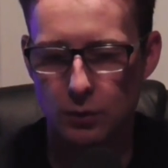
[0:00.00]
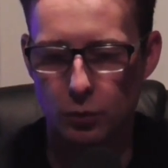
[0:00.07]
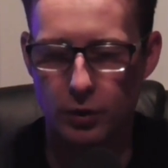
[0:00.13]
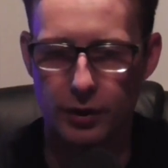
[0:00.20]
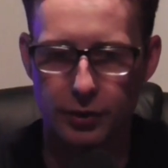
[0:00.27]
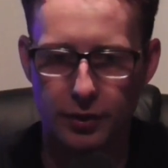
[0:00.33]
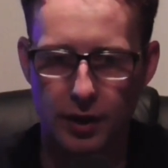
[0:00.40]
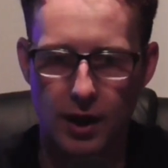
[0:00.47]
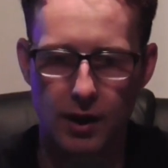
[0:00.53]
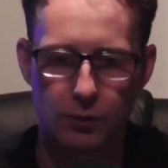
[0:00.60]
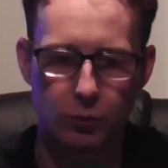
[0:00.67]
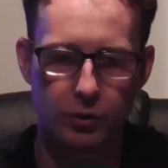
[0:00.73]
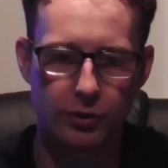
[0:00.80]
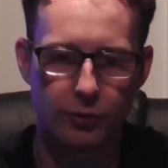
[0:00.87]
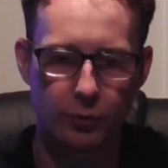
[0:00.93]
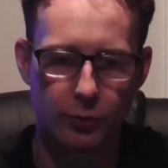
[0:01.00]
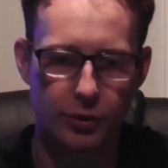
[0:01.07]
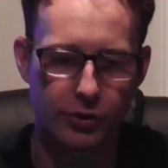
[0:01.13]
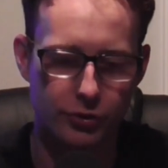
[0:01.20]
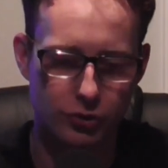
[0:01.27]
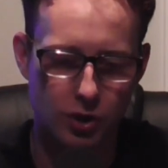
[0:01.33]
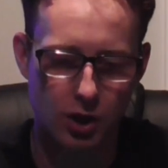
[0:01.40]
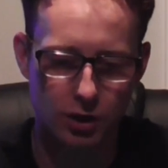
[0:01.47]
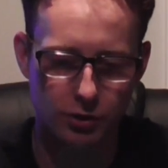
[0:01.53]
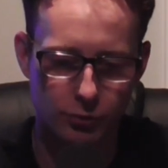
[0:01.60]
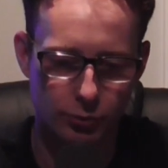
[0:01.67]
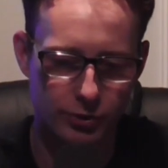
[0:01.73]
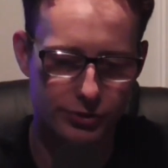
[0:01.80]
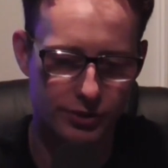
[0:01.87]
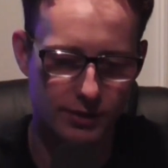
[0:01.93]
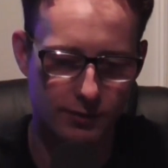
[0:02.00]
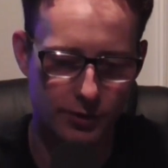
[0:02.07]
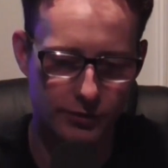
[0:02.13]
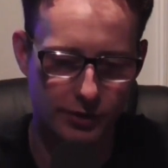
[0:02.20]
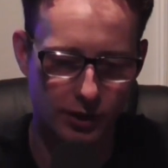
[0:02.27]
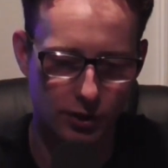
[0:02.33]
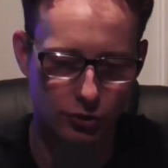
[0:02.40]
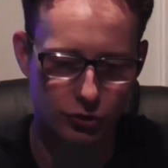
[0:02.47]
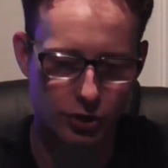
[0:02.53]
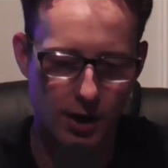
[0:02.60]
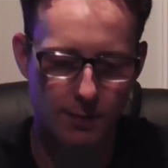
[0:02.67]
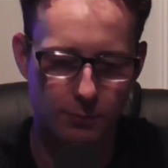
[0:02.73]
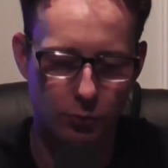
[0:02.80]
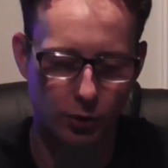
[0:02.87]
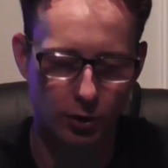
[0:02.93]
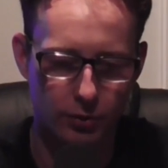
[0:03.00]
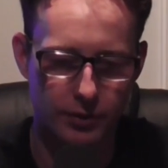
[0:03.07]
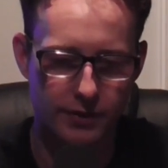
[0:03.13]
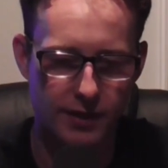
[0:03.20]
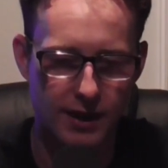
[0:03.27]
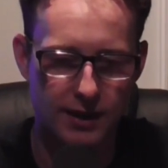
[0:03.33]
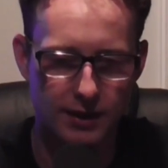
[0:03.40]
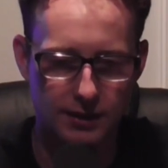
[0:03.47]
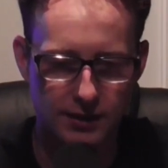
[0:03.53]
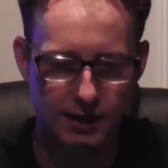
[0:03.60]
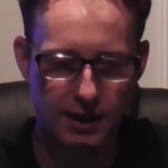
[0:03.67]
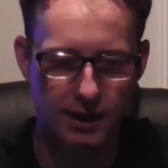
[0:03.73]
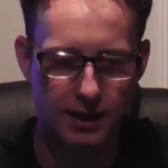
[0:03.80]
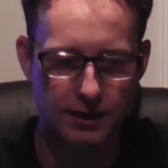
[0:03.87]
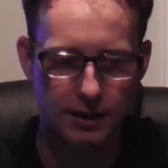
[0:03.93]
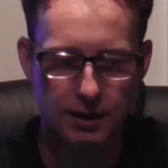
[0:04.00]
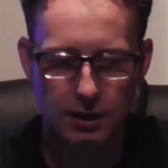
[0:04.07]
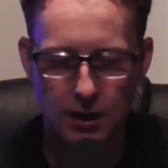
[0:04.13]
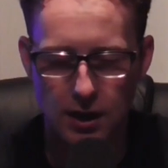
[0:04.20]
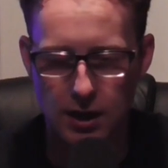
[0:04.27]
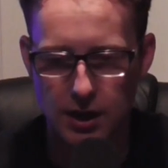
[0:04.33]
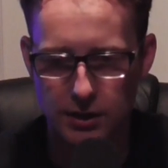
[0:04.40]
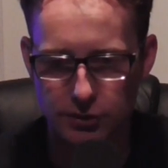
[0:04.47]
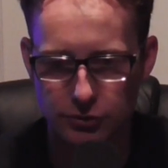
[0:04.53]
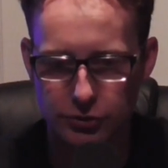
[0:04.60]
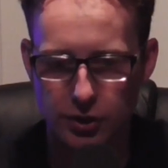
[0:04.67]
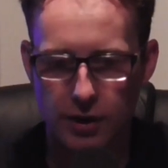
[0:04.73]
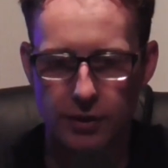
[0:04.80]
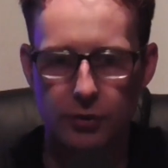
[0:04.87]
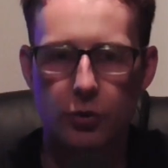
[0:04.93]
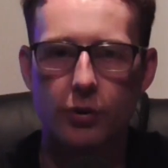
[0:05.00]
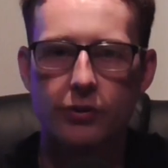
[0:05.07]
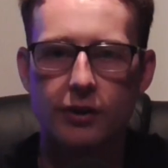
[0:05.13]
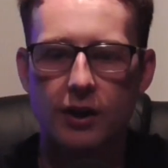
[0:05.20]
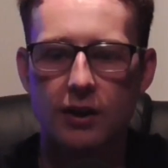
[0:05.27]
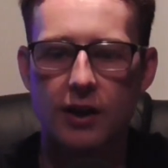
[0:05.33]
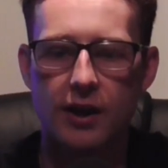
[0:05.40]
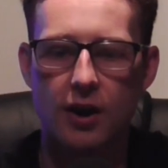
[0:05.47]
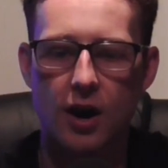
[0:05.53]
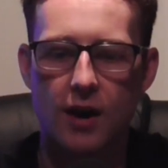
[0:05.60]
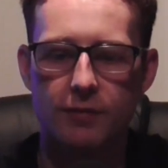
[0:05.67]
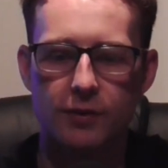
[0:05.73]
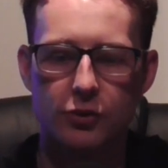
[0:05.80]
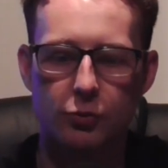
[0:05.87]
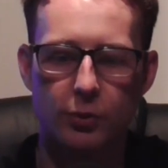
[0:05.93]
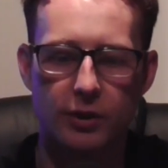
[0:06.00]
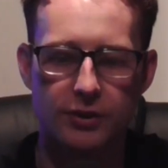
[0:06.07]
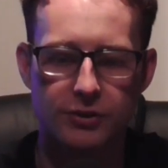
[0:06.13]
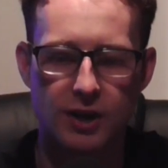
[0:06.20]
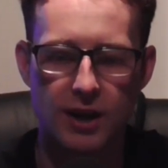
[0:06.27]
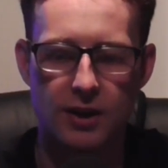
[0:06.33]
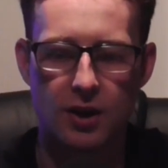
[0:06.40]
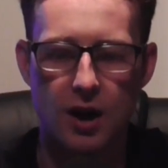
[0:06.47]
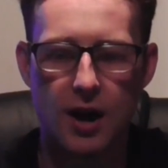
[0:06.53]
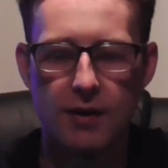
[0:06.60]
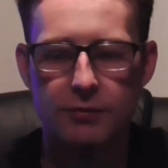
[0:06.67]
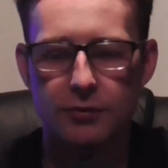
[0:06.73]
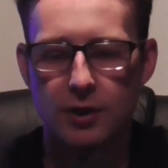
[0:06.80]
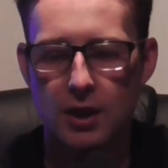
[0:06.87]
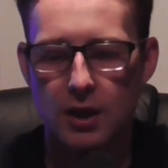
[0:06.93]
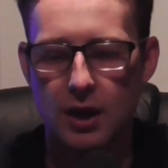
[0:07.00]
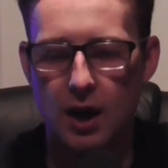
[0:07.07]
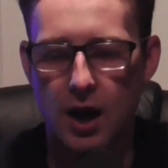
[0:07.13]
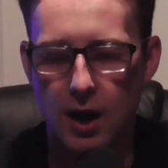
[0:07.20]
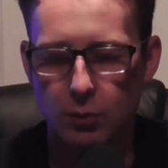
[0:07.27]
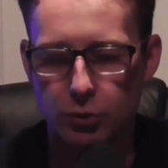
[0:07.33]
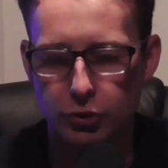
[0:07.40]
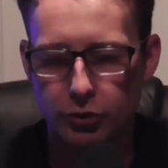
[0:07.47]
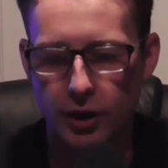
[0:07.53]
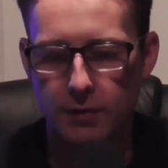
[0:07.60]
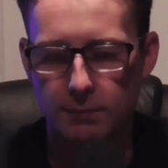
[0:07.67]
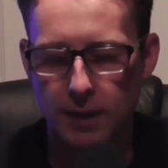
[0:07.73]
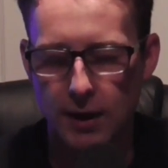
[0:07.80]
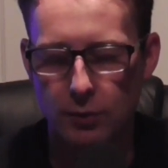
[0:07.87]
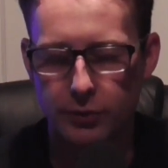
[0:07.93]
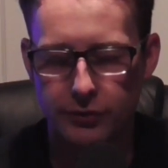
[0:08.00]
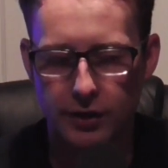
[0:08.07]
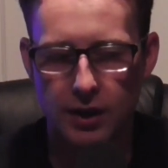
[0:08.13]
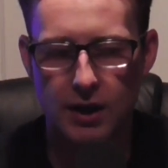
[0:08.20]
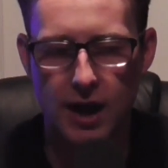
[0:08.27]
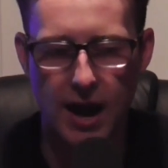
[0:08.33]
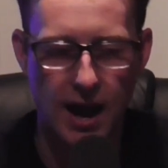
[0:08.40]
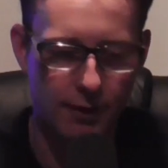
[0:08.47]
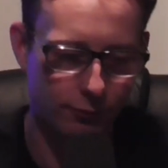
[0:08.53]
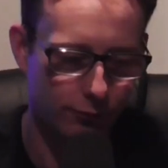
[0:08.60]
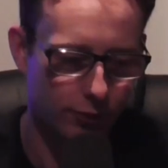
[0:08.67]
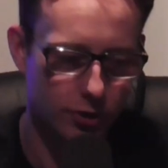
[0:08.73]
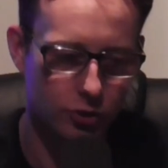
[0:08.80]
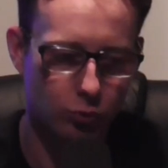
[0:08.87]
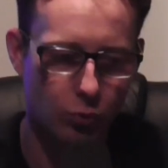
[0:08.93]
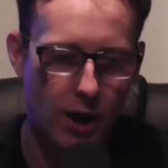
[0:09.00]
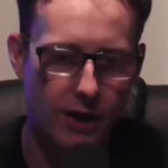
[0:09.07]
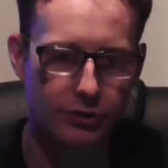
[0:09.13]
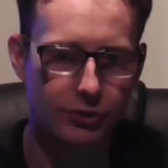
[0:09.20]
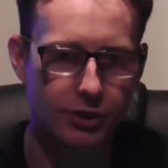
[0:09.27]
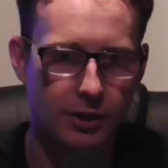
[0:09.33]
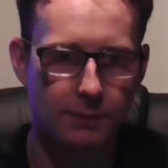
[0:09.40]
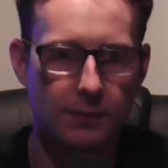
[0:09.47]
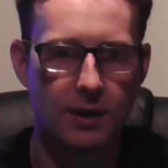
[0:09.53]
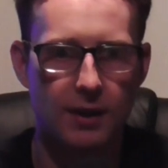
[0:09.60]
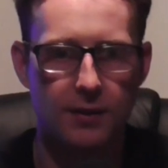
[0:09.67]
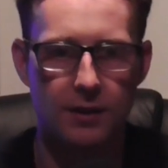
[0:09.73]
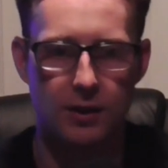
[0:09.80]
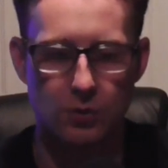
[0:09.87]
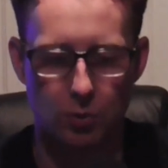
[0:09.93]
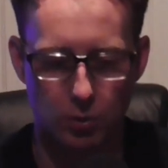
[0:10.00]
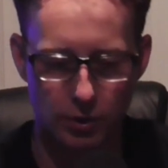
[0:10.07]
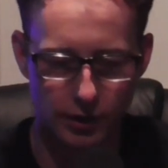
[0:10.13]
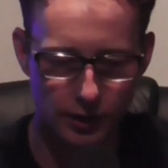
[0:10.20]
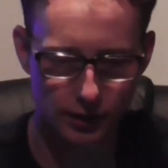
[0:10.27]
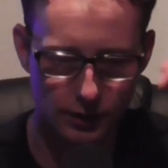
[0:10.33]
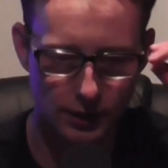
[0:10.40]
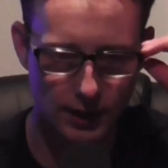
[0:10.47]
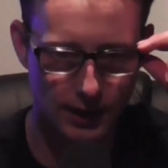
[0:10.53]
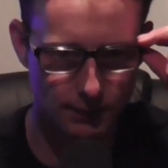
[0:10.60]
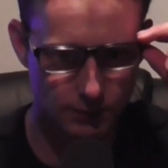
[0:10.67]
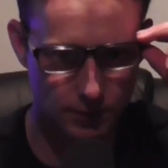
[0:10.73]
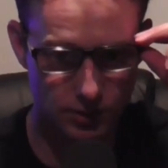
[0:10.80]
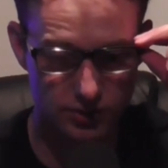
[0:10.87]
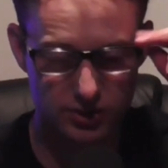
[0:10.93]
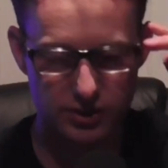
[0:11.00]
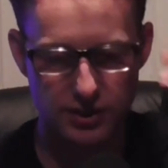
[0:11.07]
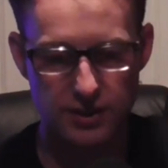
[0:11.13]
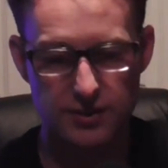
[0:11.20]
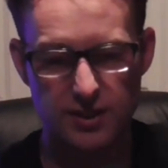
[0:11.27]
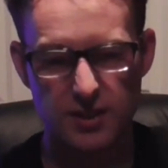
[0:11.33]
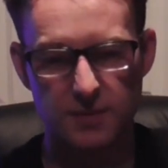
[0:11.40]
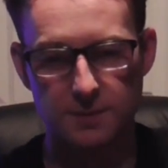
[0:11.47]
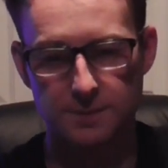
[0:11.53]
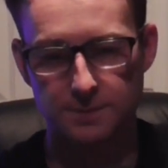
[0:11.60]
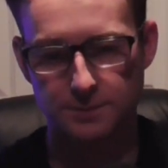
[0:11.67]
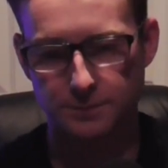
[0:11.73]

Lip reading: with his taller receivers that can jump where only they can get it. You saw the North Carolina offense really take off when Drake May was in. I first watched him in the Oregon game this season,